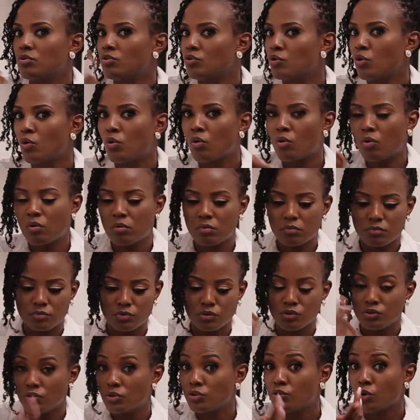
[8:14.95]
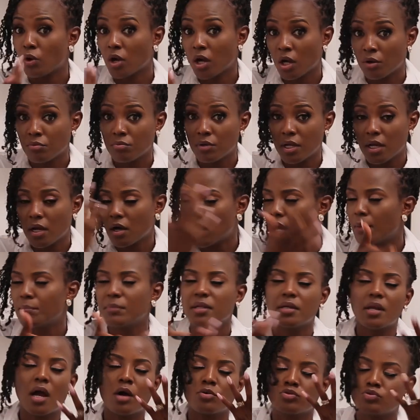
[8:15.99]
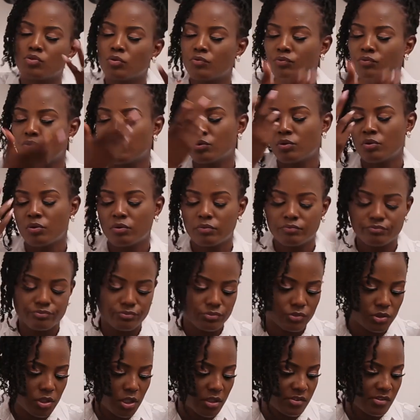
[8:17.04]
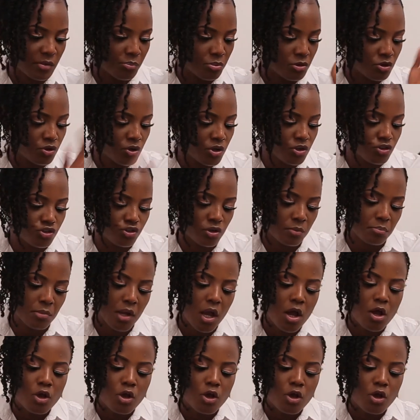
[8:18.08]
your career, out of your entrepreneurship.